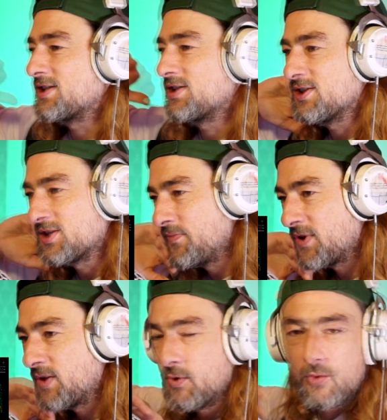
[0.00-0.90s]
lessons.
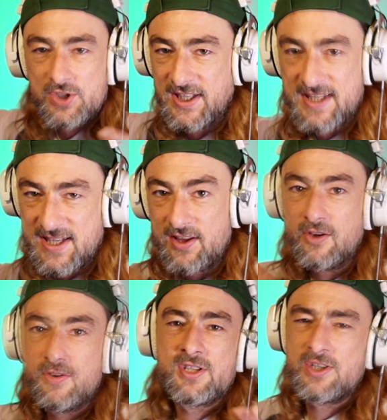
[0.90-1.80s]
We were all singing
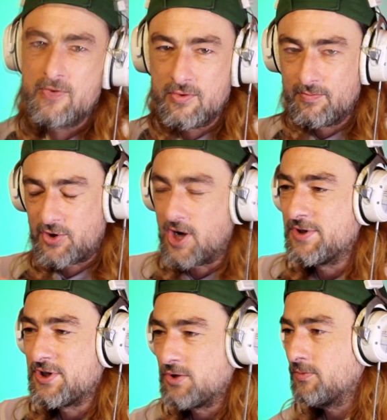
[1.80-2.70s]
together, it was school,
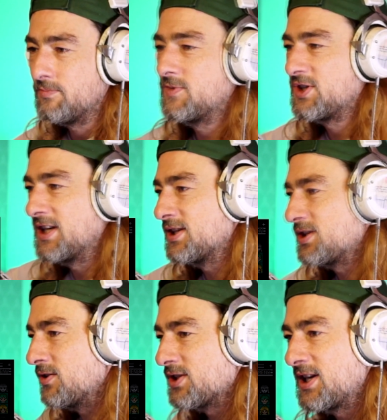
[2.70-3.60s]
primary school, singing
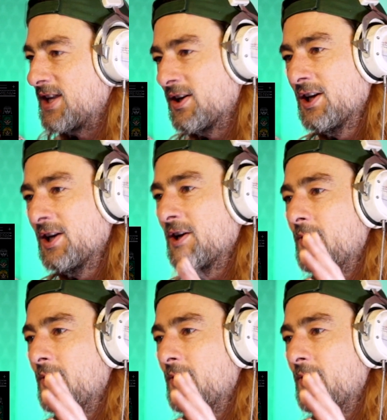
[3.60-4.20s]
songs together.